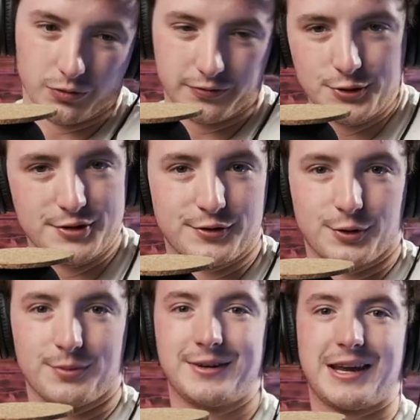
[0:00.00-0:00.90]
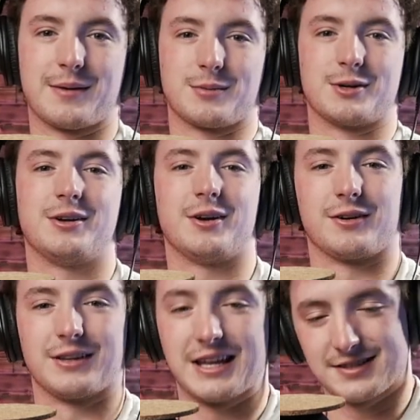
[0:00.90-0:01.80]
Fujifilm camera or
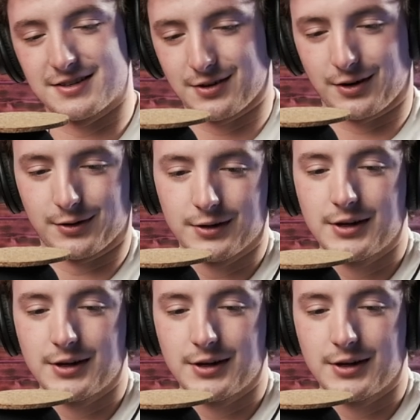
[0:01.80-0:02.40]
lenses are